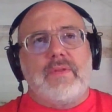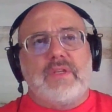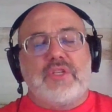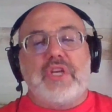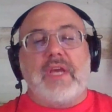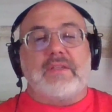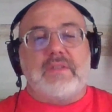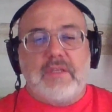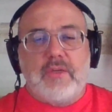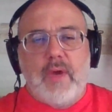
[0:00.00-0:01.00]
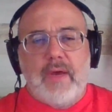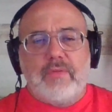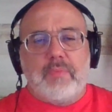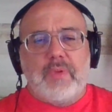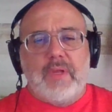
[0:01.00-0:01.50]
checks that you
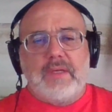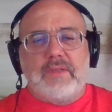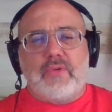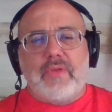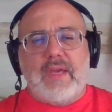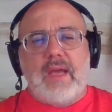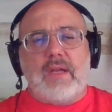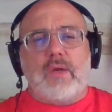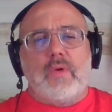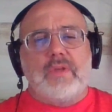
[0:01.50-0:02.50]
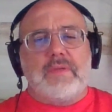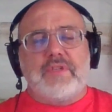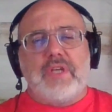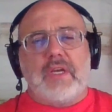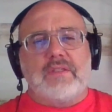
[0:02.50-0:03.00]
have in place or the categories
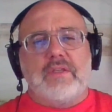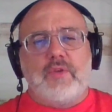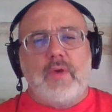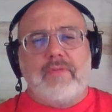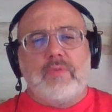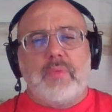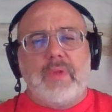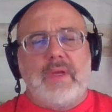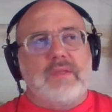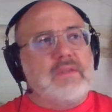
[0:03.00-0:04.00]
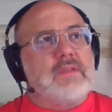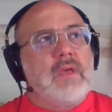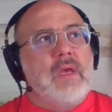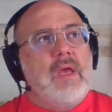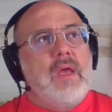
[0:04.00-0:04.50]
of checks that you have in place,
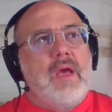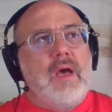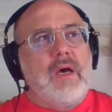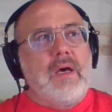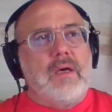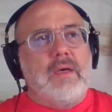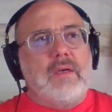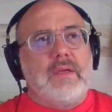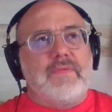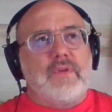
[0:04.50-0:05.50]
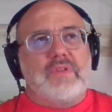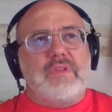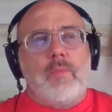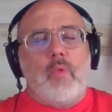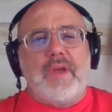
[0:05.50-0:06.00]
if there's
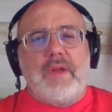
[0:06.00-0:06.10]
some way